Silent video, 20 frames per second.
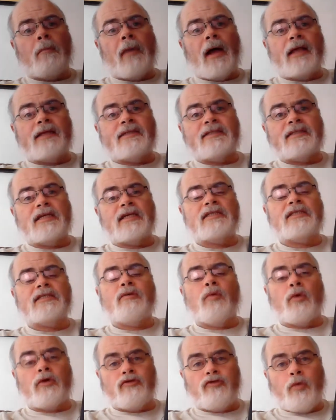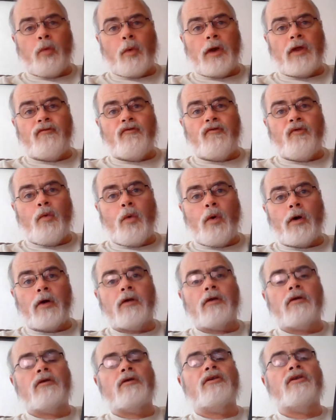by 6 or 24
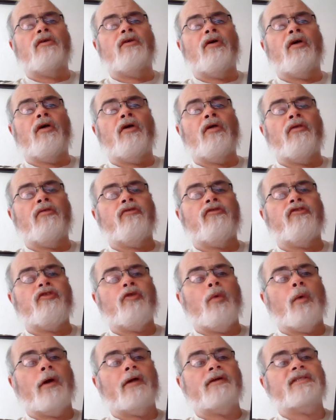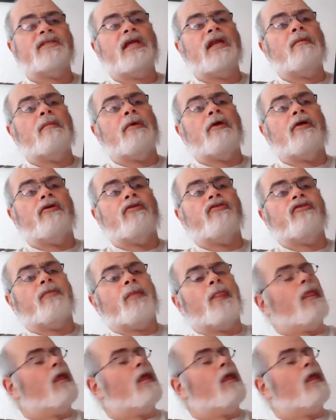square centimeters.